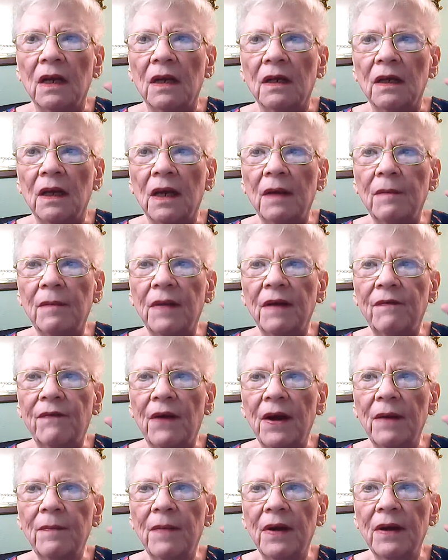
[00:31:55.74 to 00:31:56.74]
Let me
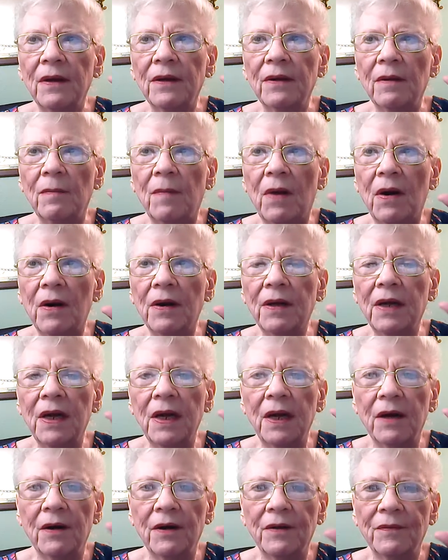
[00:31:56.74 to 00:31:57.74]
find my little mark
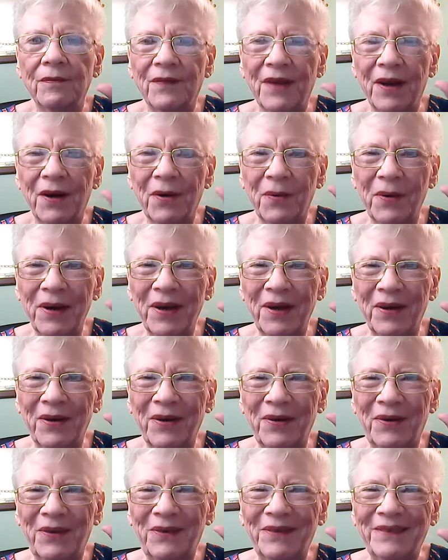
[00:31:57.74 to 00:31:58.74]
here. There we
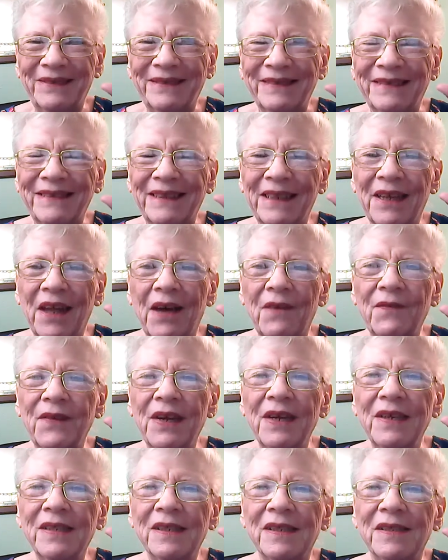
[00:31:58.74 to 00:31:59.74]
go. Love
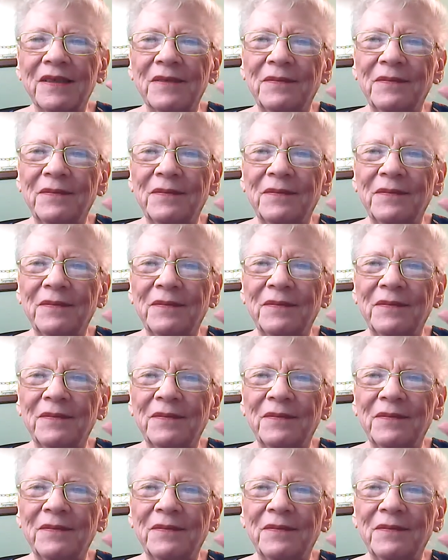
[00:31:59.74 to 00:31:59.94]
yous.